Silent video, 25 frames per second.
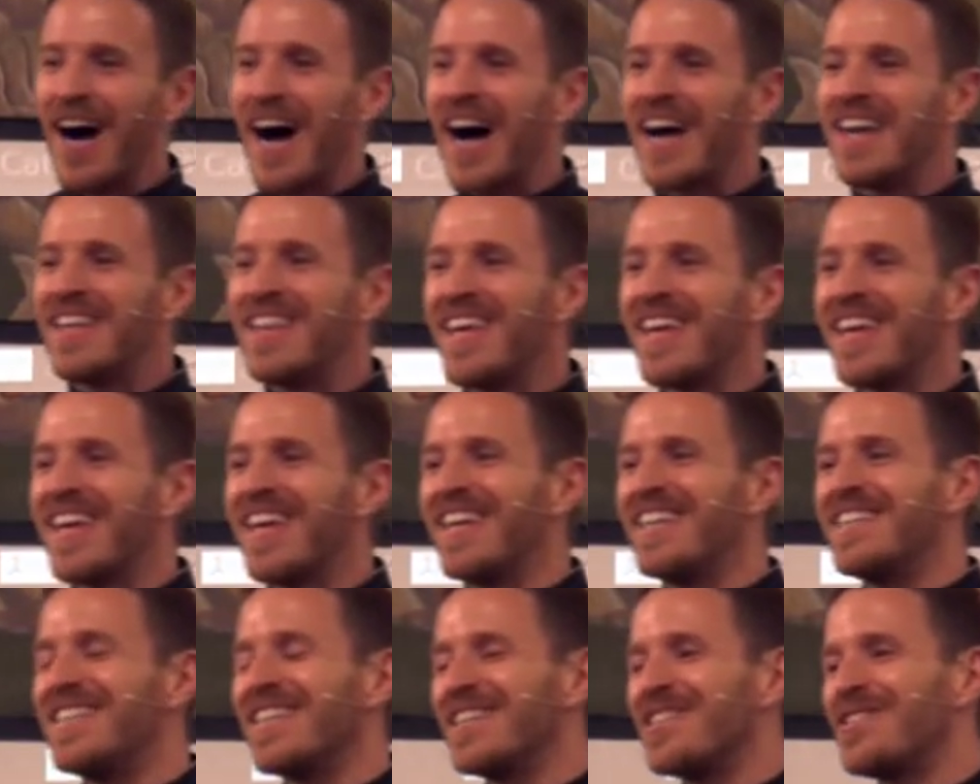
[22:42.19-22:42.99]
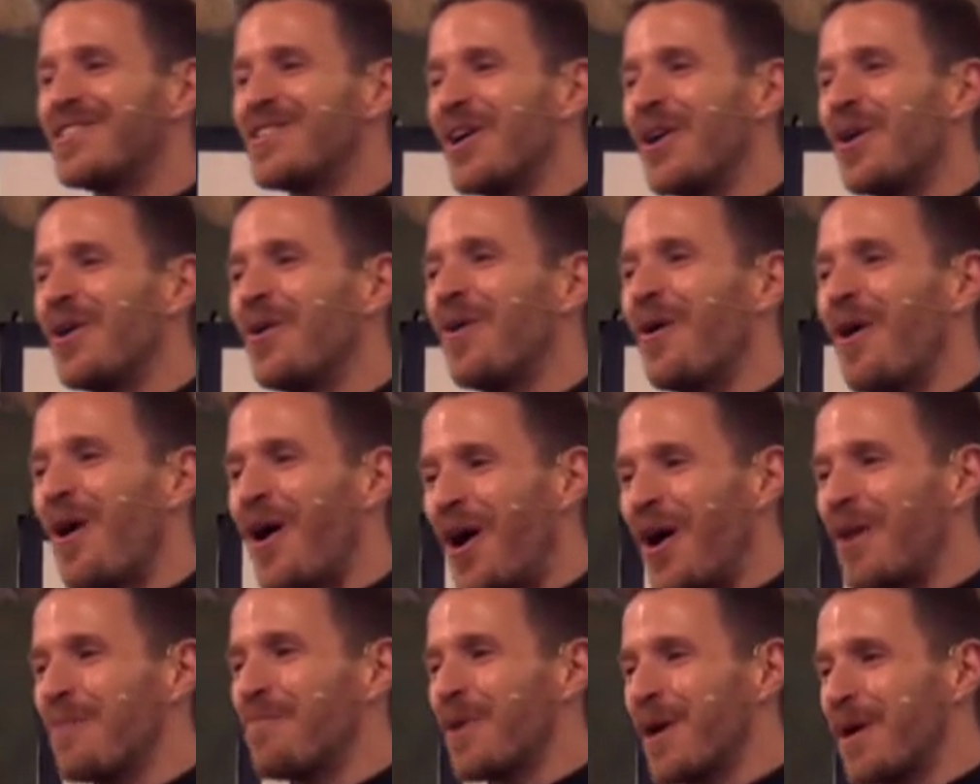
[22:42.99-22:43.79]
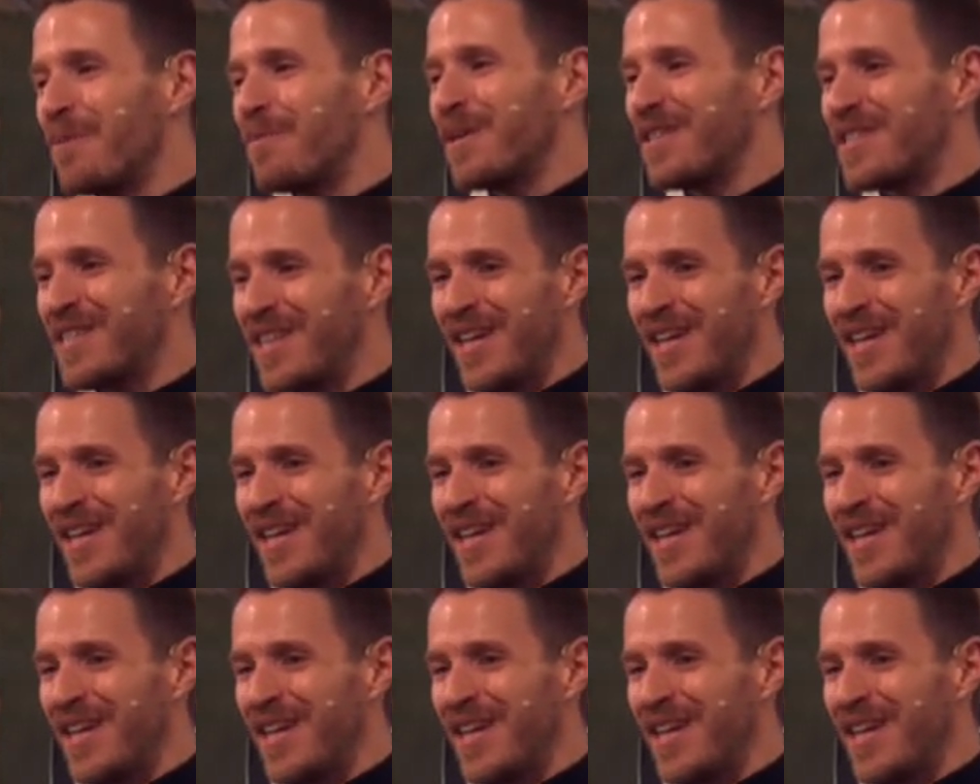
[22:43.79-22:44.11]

I think he did so on purpose.